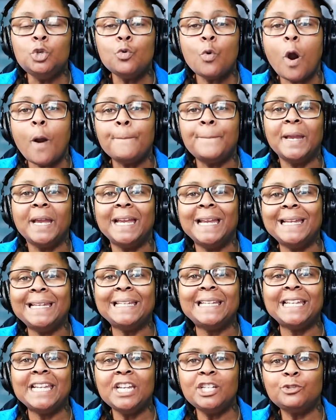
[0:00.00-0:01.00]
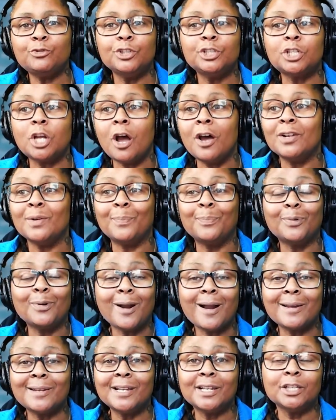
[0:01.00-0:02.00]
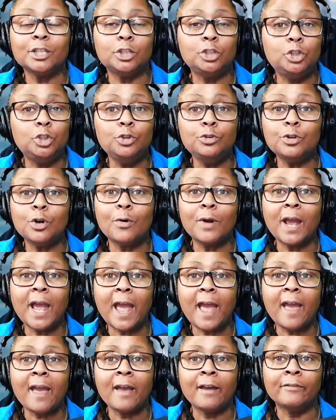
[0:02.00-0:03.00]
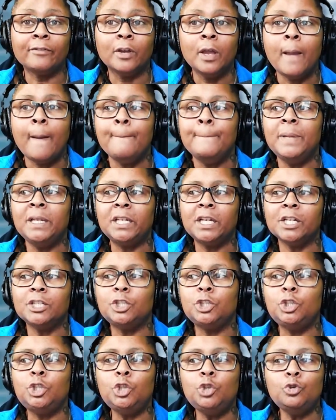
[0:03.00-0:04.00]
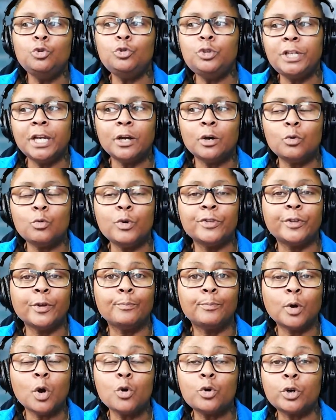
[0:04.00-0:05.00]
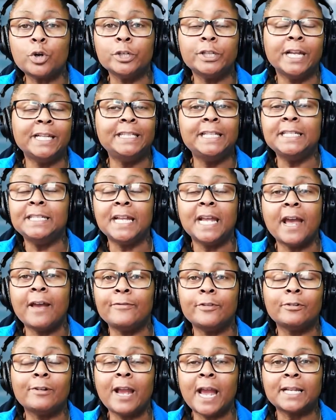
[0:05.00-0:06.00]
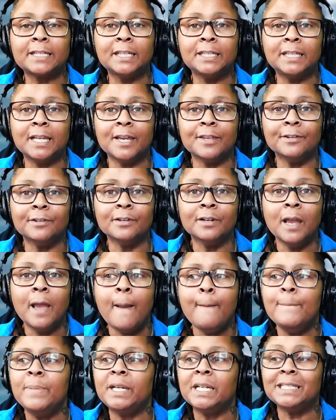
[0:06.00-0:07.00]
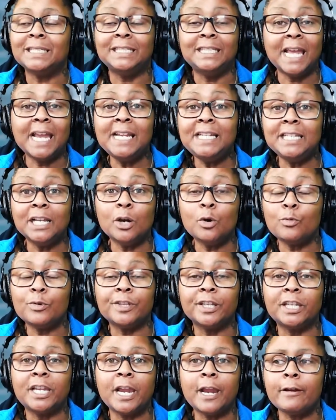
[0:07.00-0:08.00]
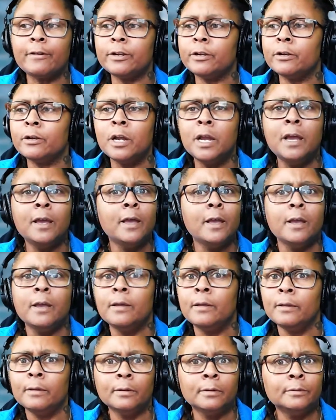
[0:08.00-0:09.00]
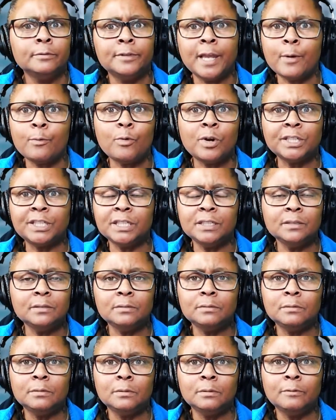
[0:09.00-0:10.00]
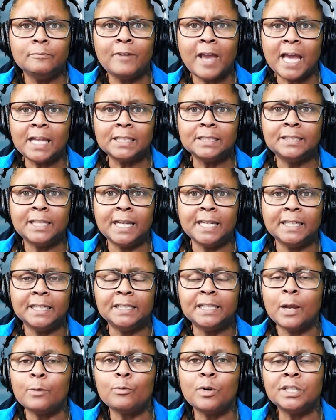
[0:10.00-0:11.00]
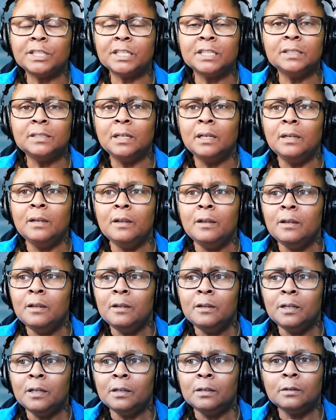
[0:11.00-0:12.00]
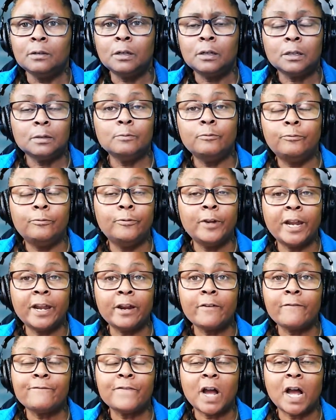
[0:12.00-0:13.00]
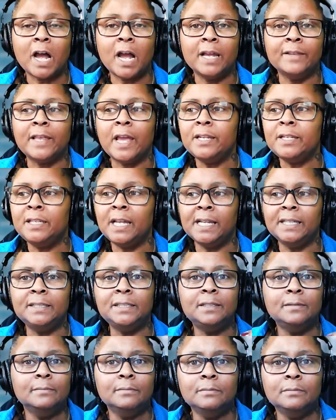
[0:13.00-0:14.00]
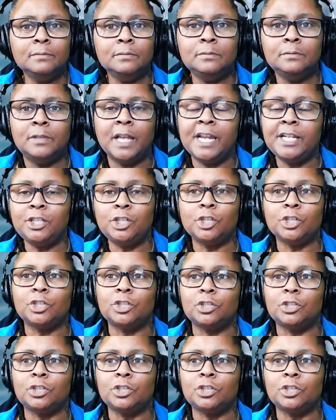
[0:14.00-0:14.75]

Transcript: you are paying interest on a product you don't have because you dealt with a broker that didn't have their act together, because they dealt with a carrier that wasn't validated, that wasn't verified, that they